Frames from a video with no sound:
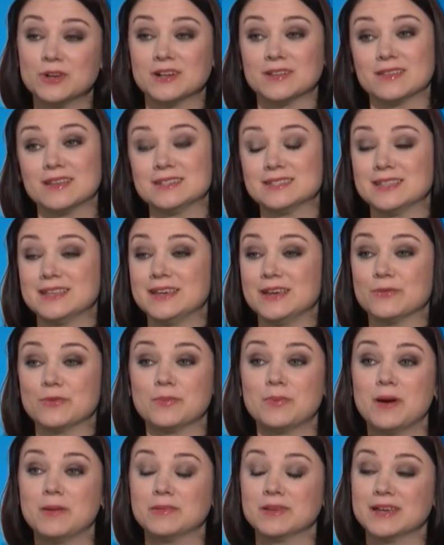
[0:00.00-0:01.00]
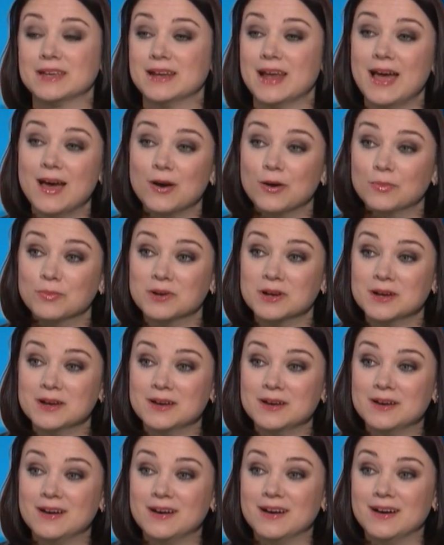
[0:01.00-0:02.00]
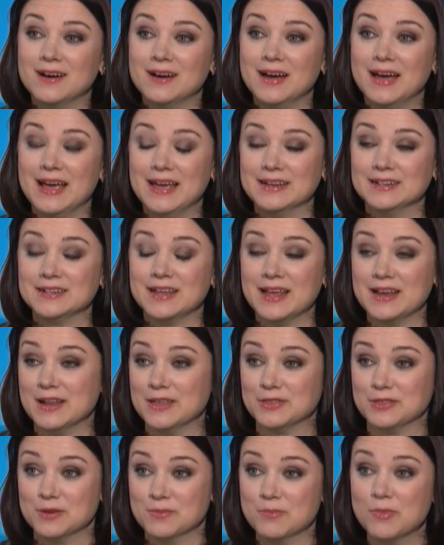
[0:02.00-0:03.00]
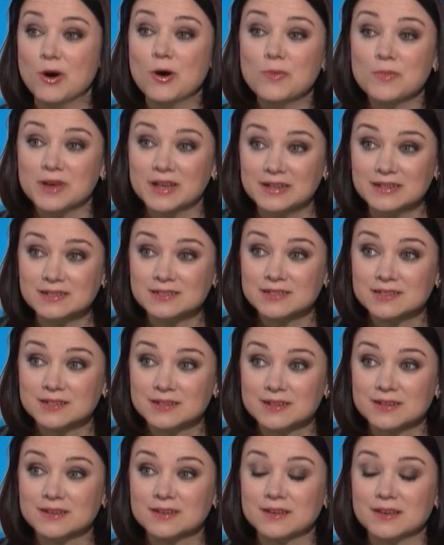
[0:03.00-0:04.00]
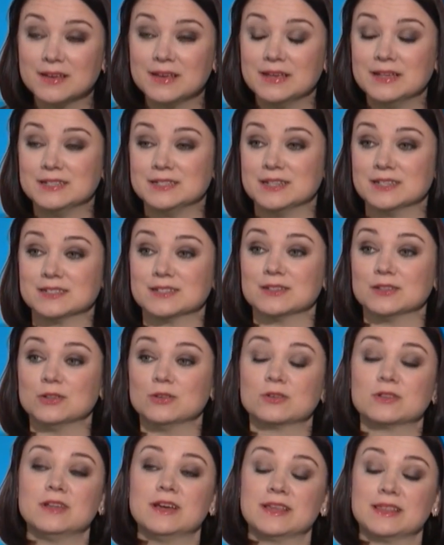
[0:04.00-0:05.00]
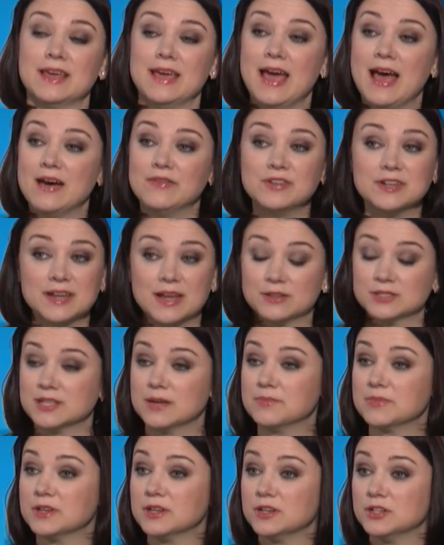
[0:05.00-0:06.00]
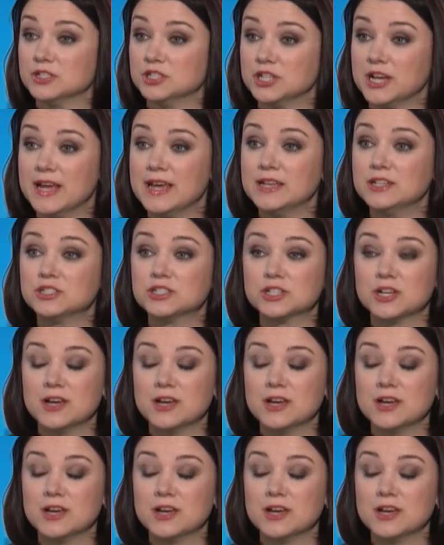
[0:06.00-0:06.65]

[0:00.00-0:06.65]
unless they get Republican help. And at the moment, it doesn't look like they have it. Now, something could change.